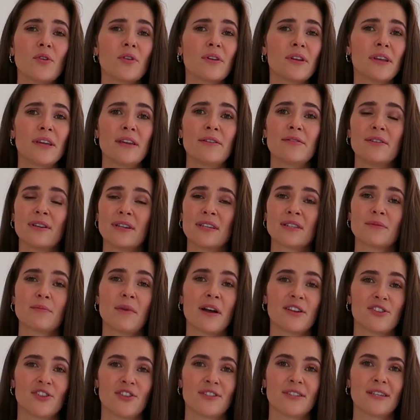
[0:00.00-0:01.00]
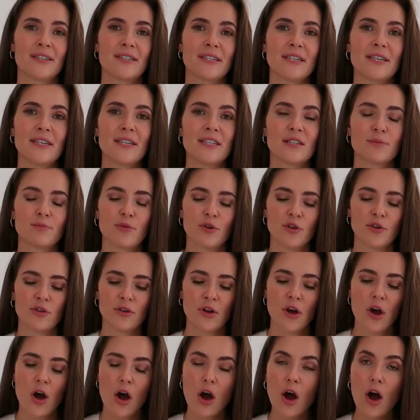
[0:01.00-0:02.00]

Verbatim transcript: not even as much as a teaspoon,